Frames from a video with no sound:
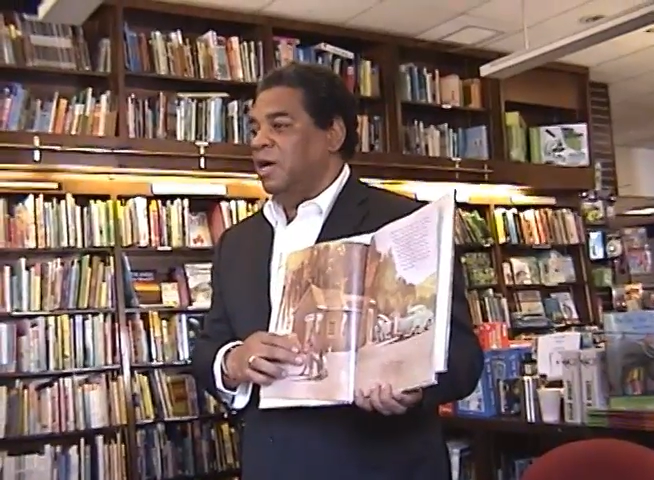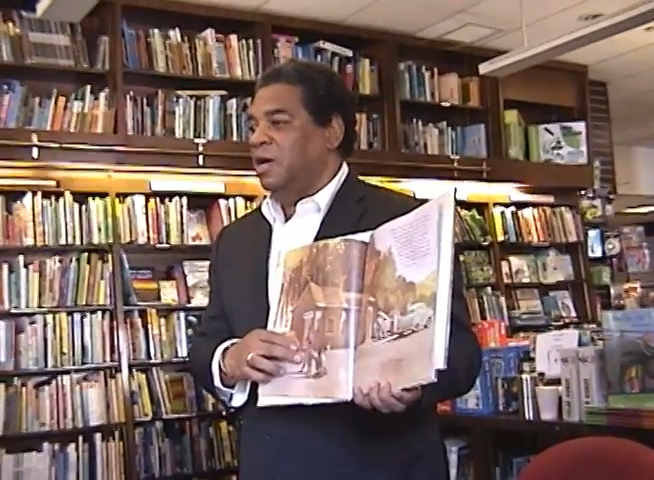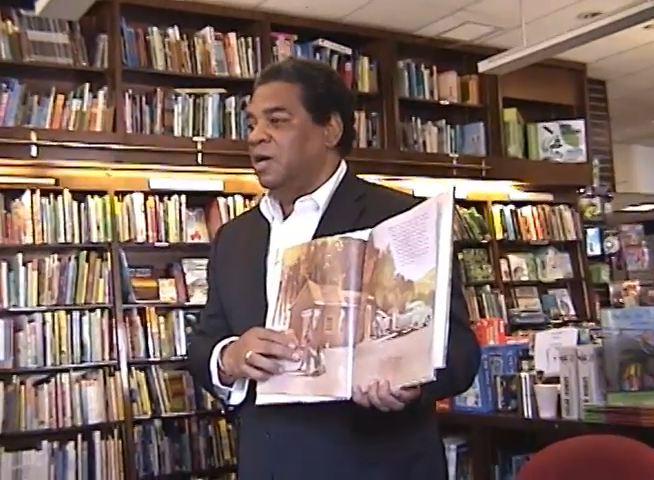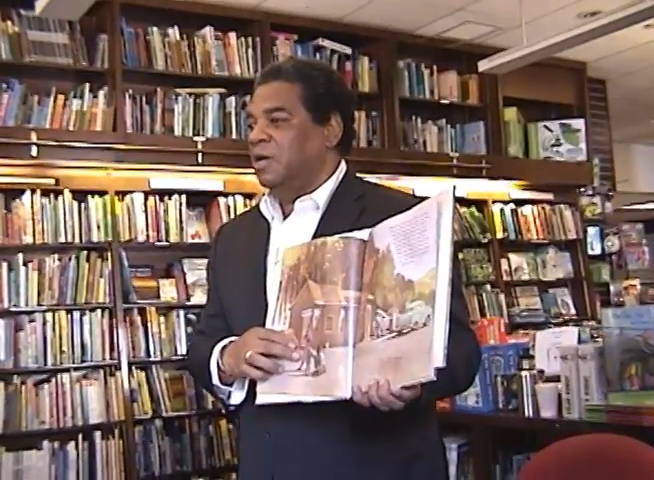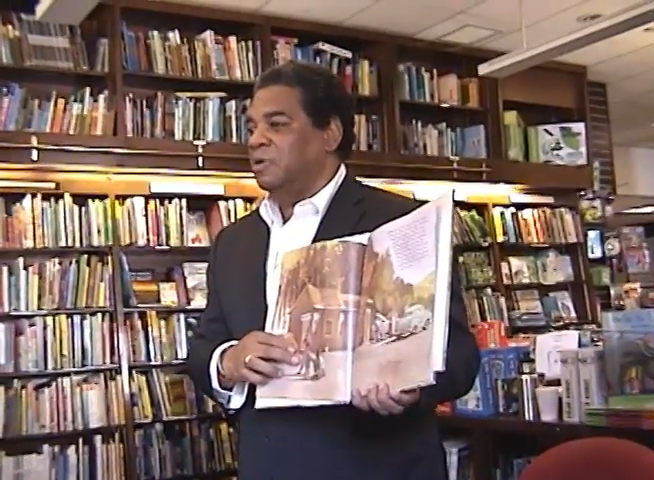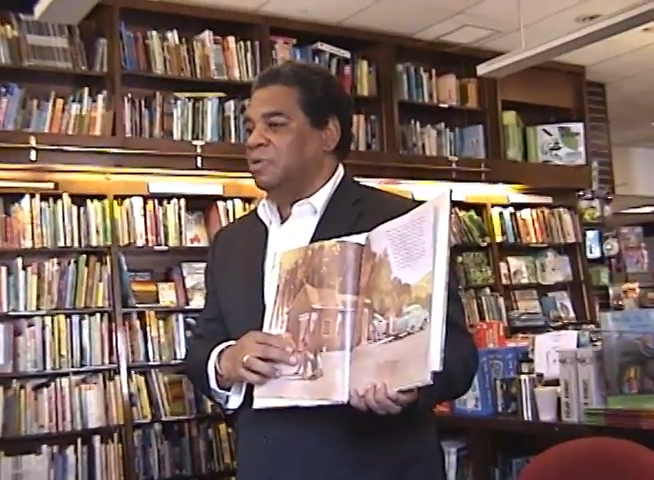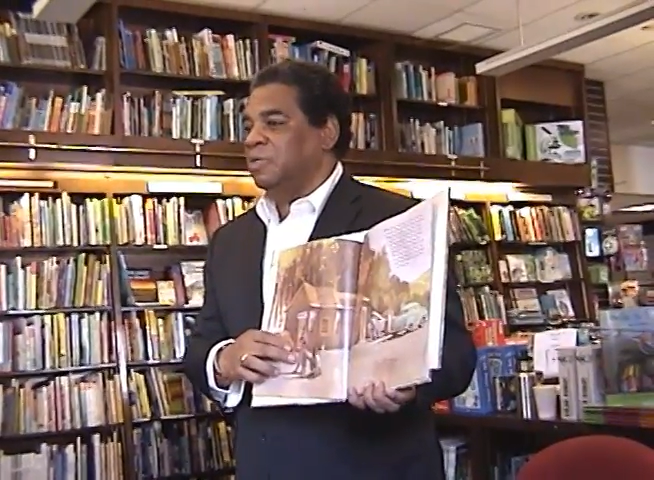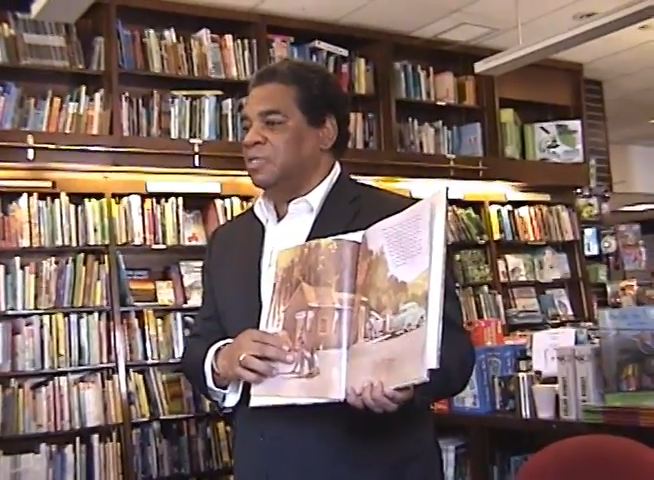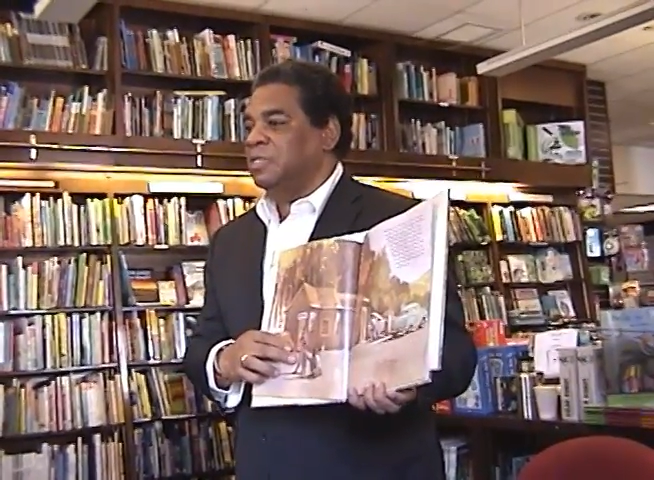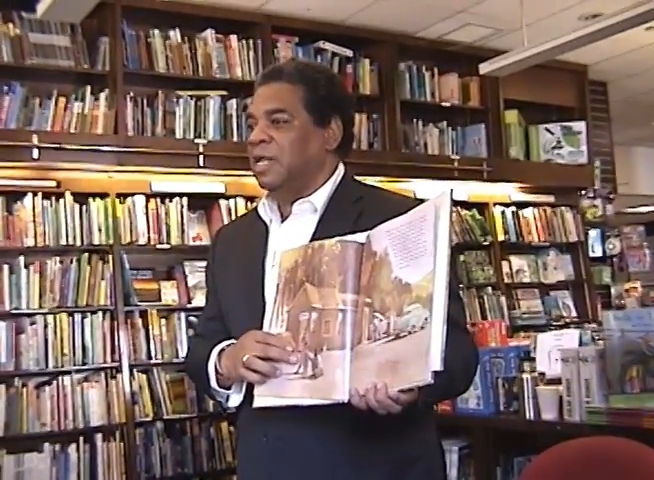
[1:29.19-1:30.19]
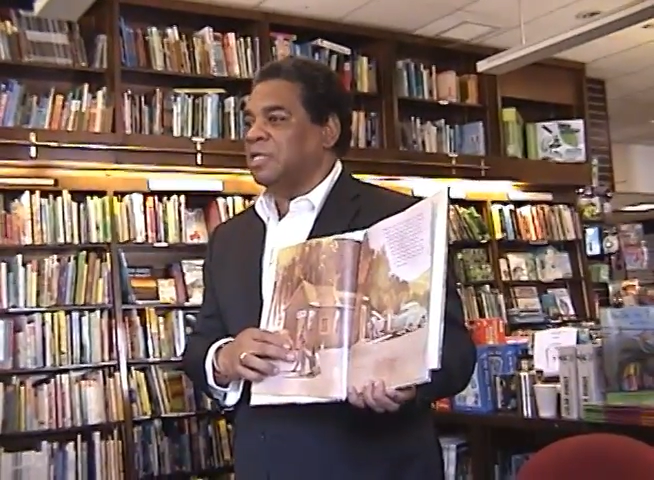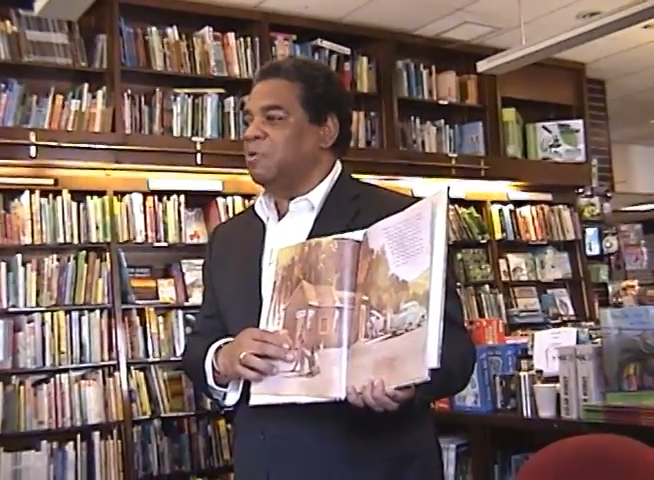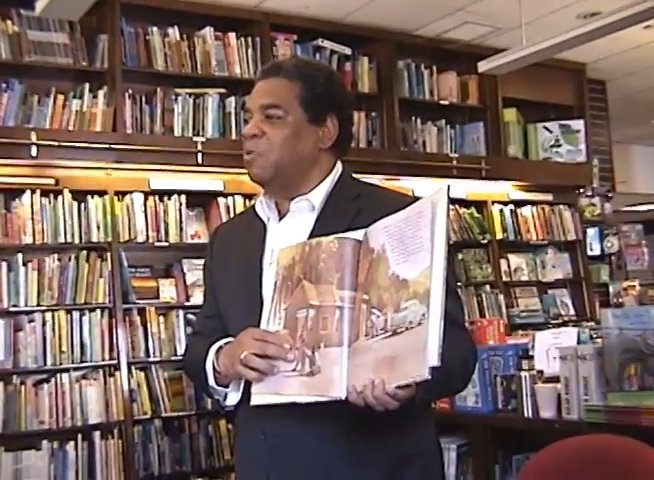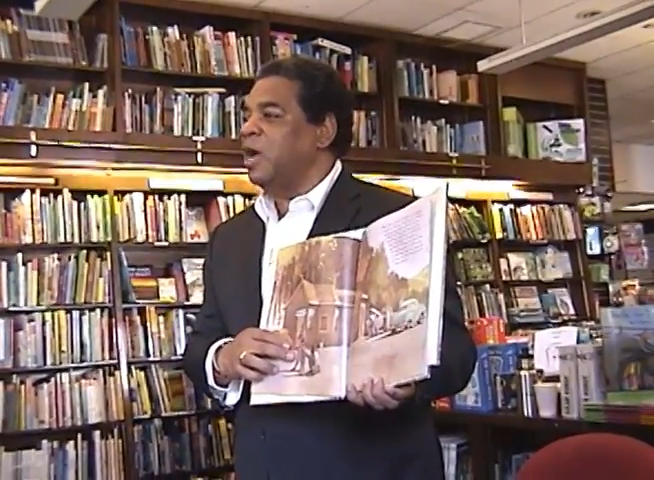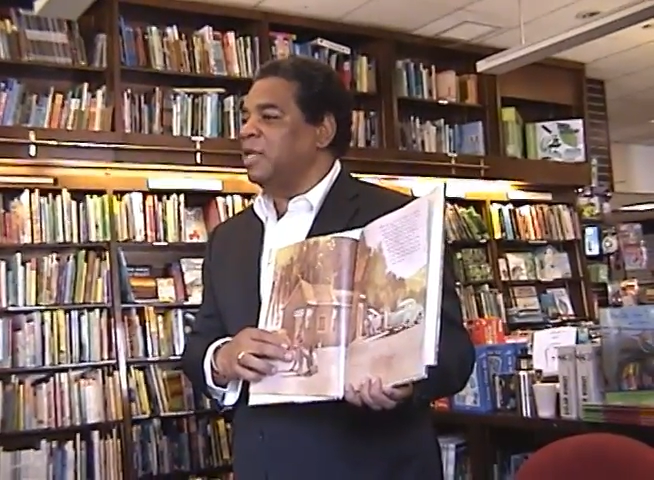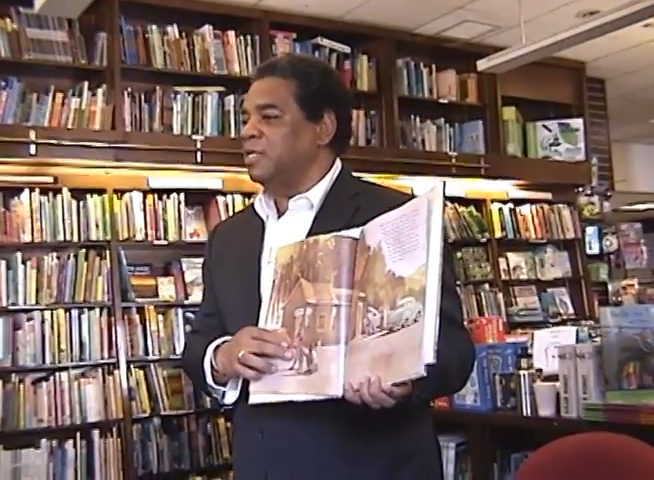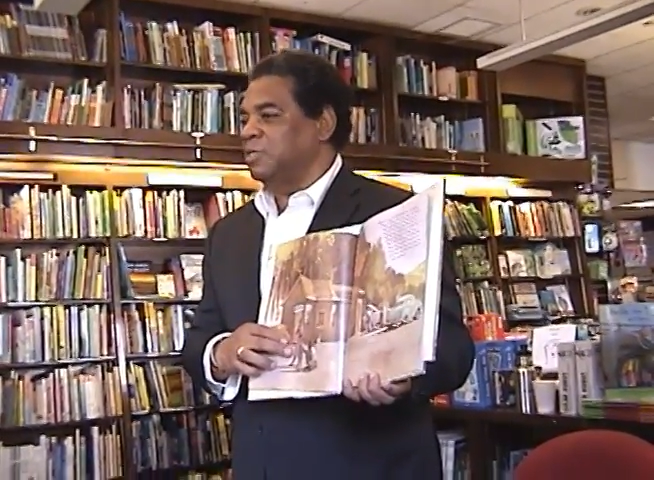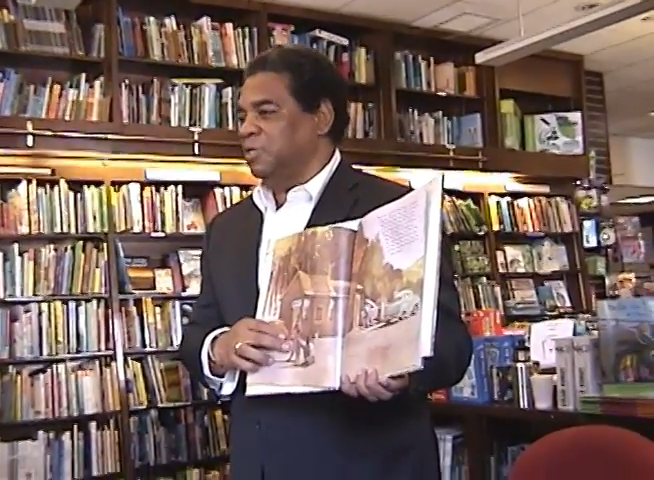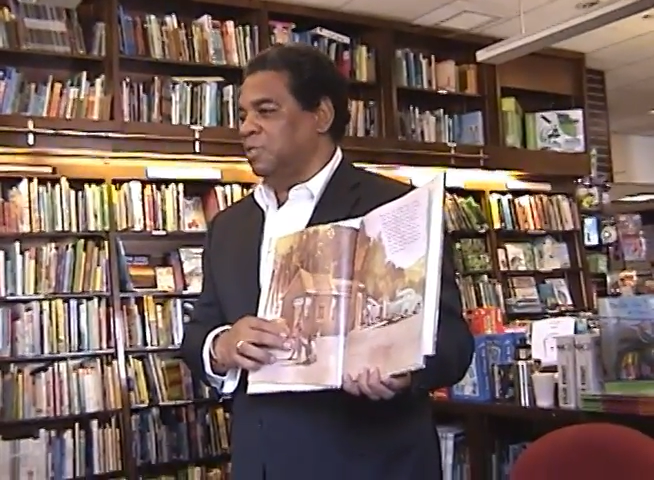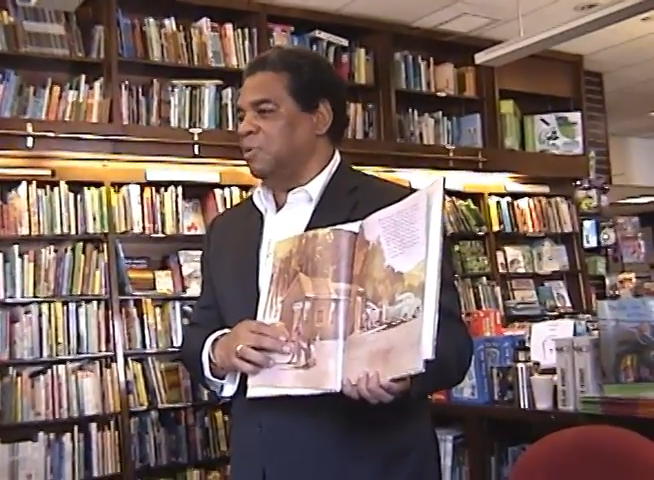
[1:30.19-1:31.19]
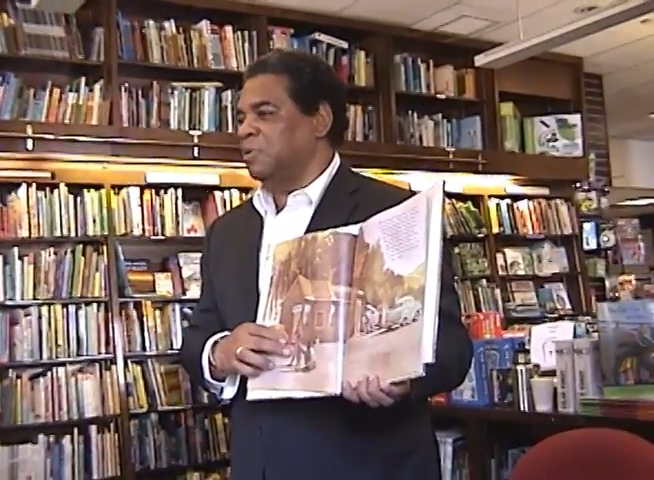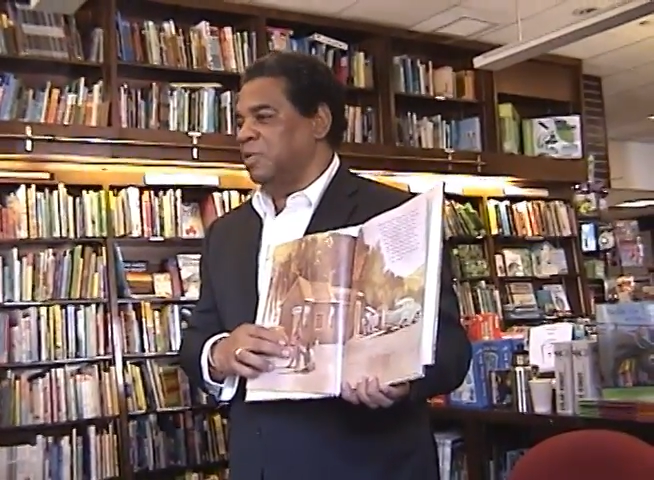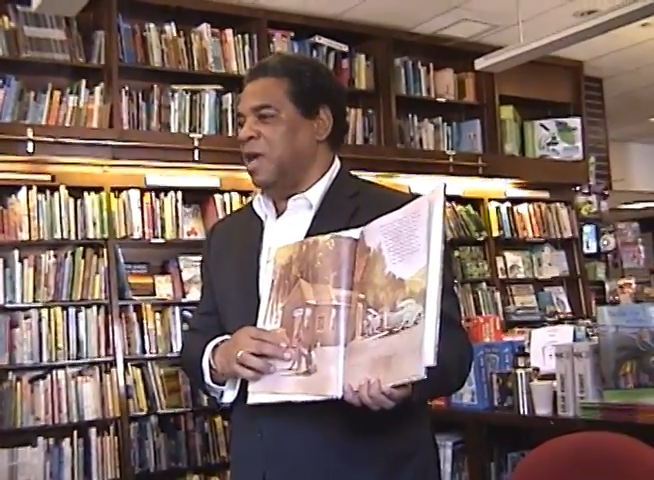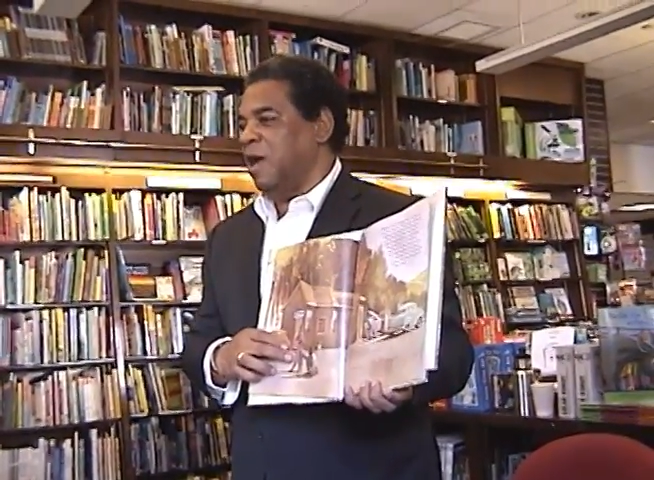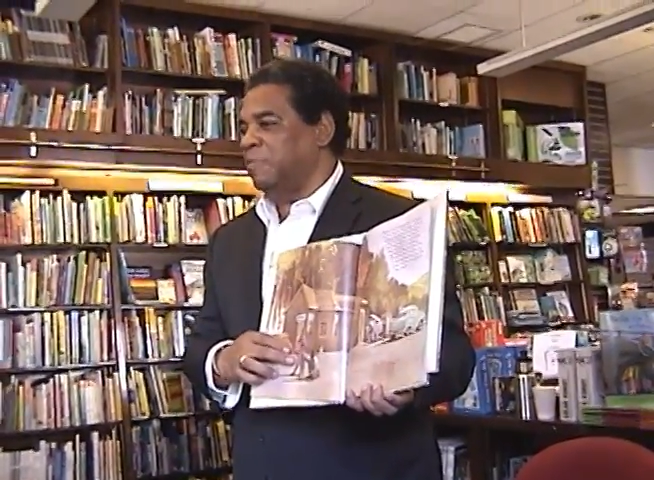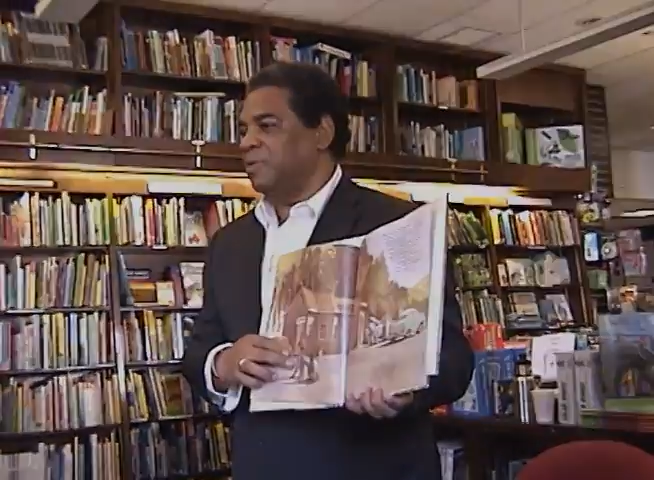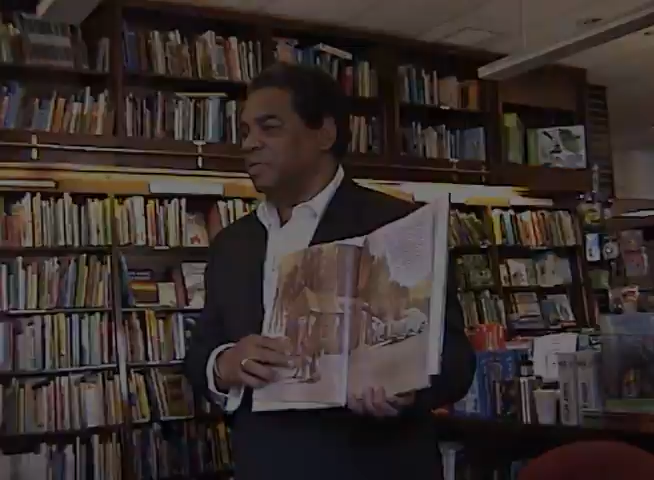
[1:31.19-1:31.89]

It seemed like they waited until something happened.